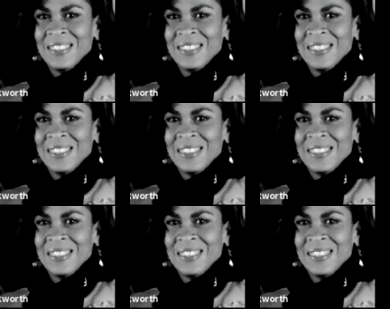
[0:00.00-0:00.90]

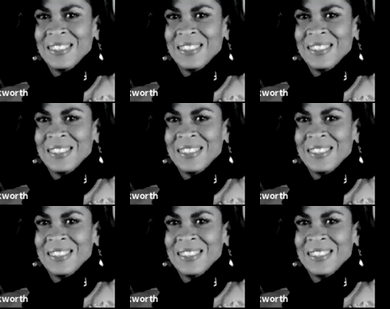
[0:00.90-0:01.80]

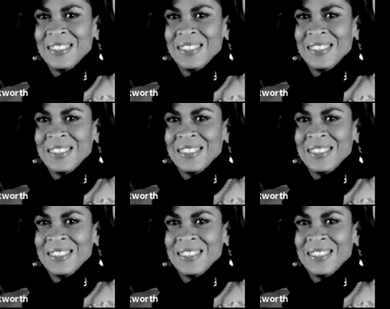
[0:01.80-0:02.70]

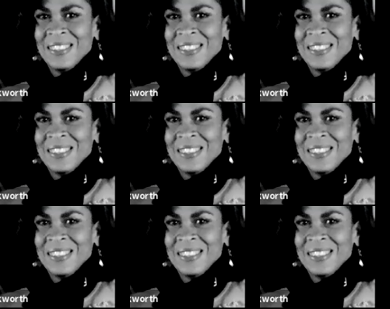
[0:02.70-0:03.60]

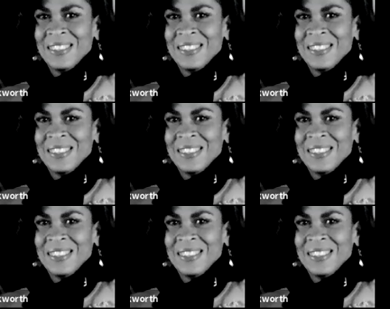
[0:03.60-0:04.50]

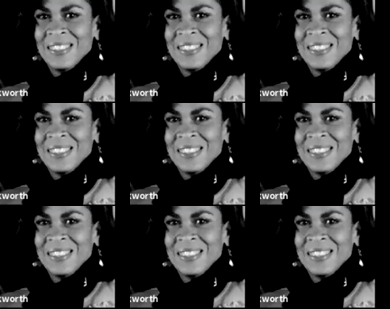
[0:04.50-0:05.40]

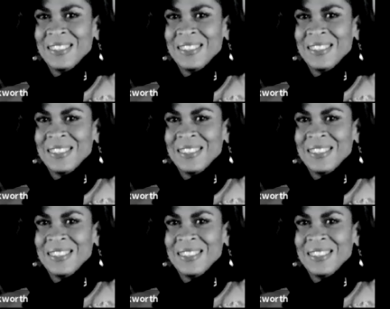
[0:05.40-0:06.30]

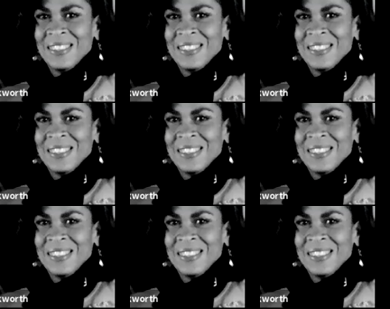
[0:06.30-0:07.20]

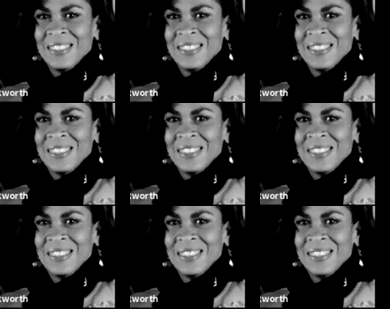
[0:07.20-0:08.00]
(no lip movement)